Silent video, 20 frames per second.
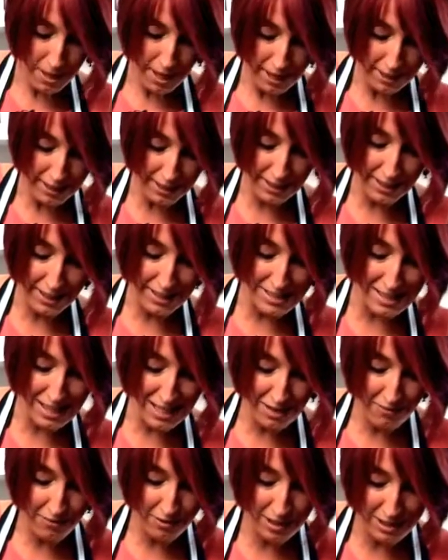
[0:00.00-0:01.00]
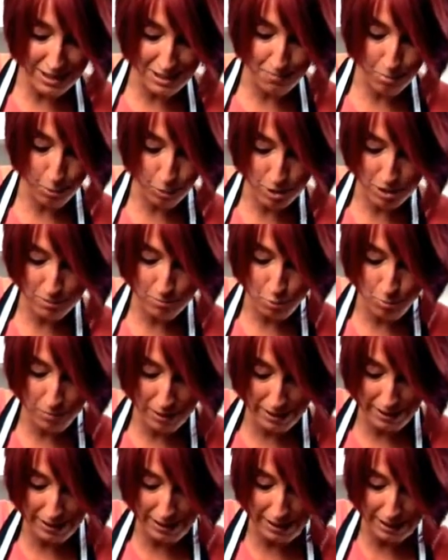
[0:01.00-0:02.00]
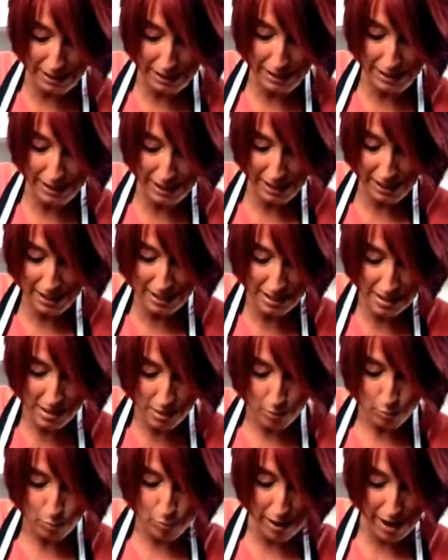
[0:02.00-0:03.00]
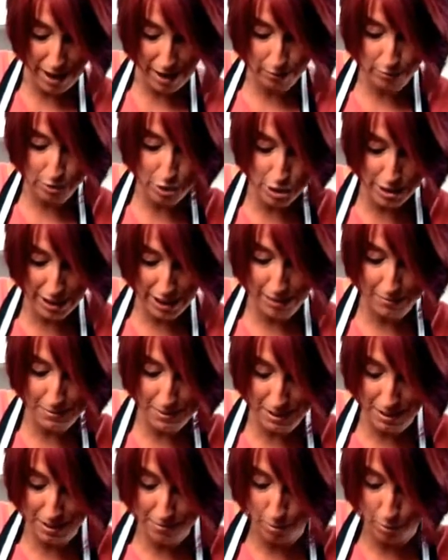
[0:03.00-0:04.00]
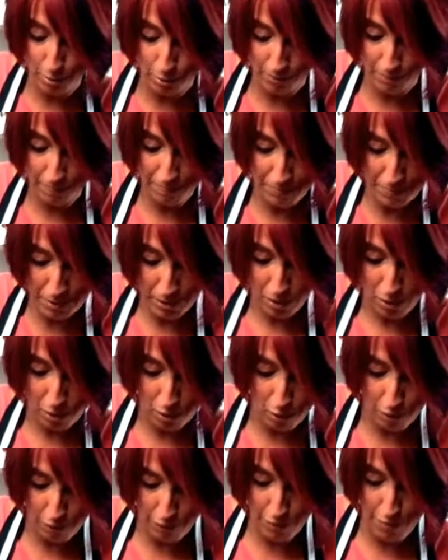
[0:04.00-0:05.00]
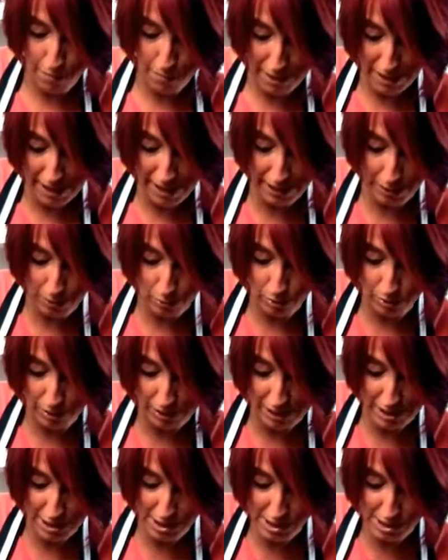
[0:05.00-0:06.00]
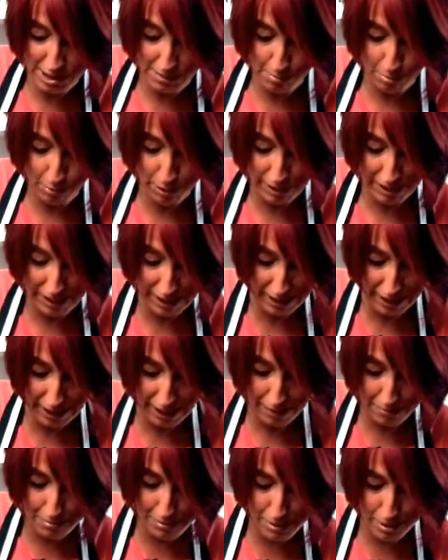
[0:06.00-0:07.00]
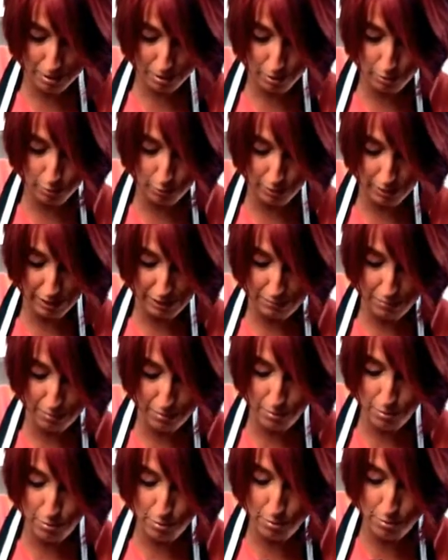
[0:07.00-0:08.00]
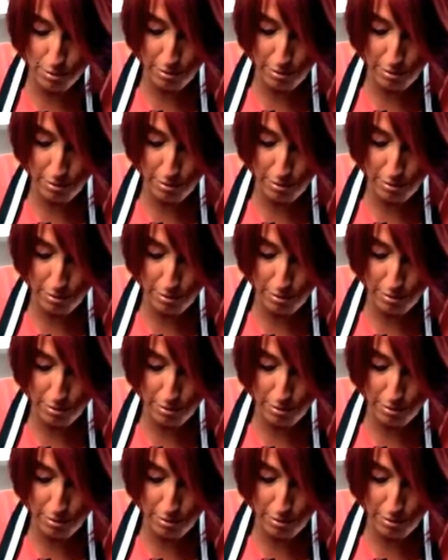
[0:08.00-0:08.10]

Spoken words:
the back of the spatula and get it as even as possible, making clear round shapes in the bottom of the pan. Look at that, just